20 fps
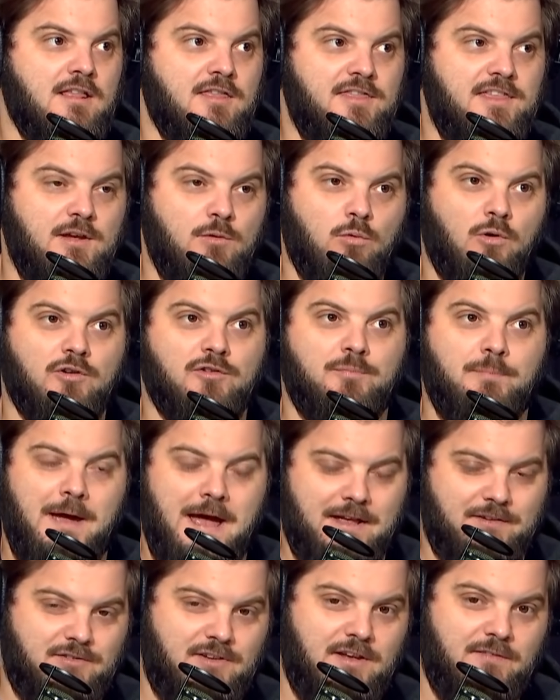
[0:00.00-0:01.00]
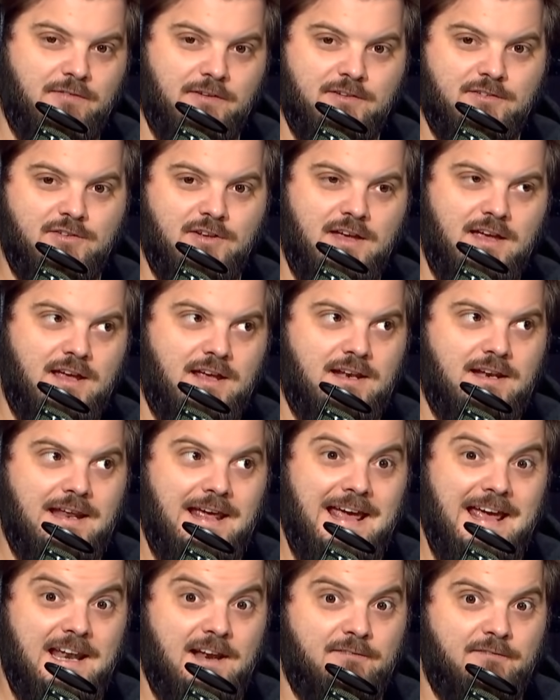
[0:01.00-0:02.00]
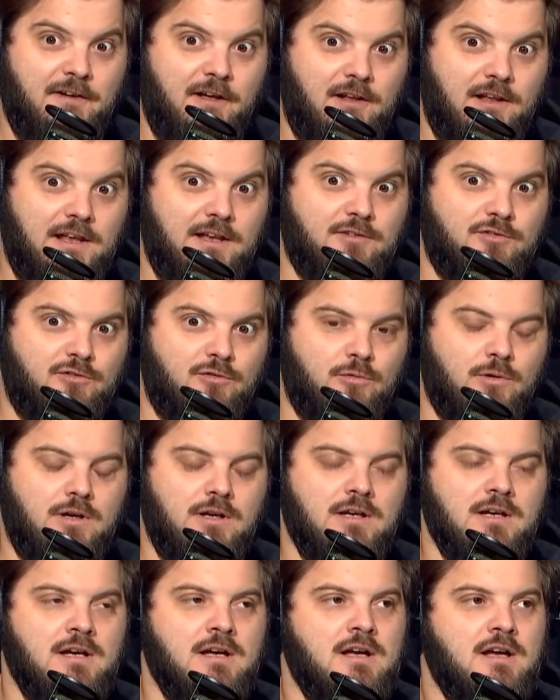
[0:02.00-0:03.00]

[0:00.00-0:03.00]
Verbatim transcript: the worst pass defense in NFL history.